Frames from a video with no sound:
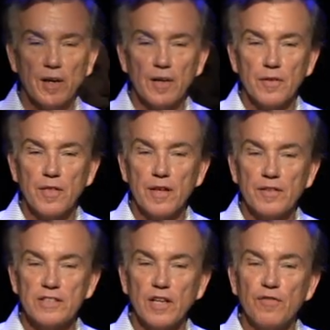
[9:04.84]
uh,
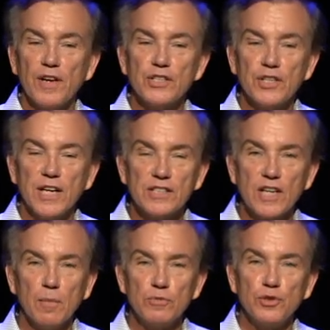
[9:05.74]
salvation has
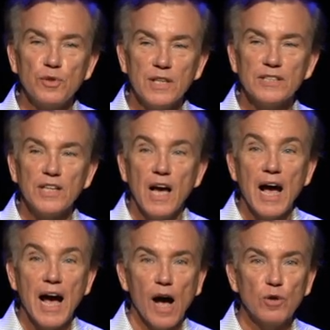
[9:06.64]
come to this
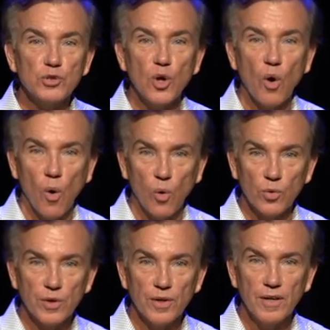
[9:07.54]
household.
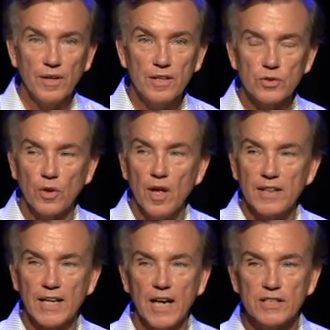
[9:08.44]
So
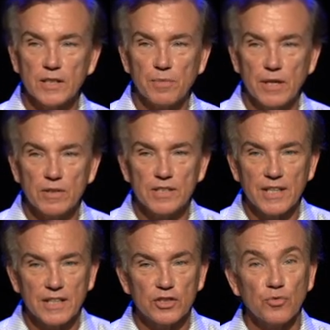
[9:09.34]
the concept there is
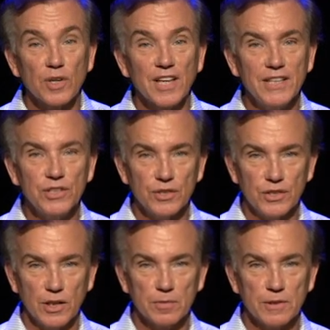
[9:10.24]
that it's
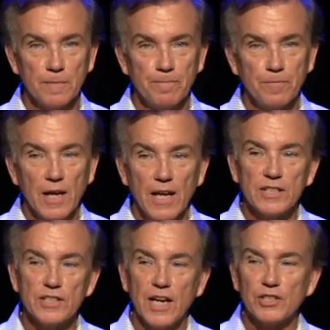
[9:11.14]
relationships.
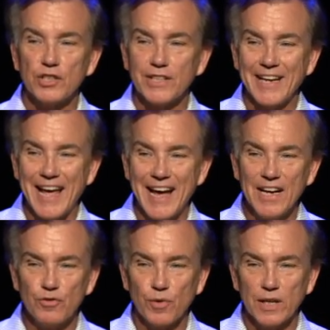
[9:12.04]
It's not just an
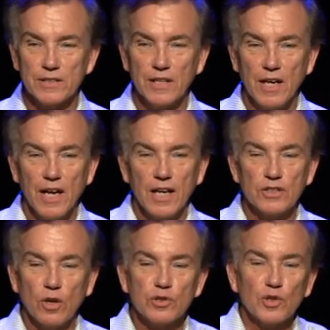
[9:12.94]
address, it's
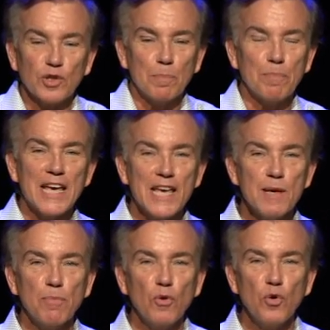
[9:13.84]
also the
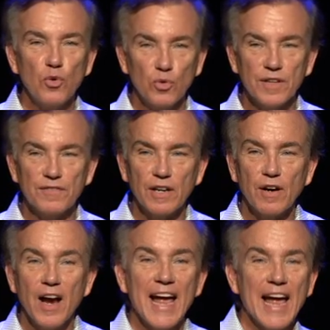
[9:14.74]
people who live there
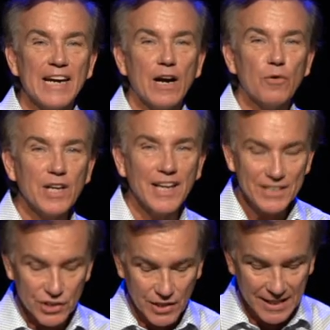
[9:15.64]
and are
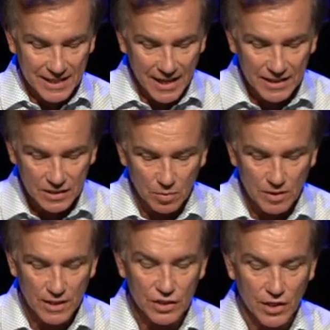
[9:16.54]
relationally connected
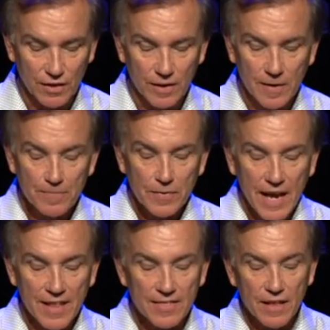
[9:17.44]
with each other.
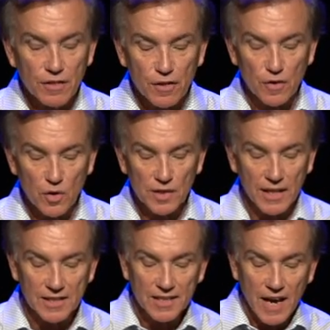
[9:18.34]
And then the third
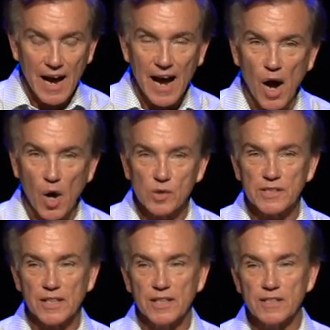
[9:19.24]
thing is a house
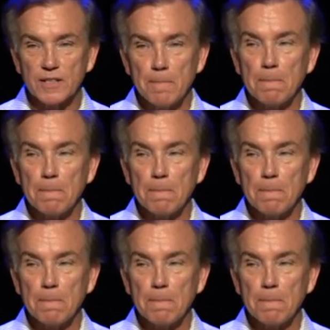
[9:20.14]
is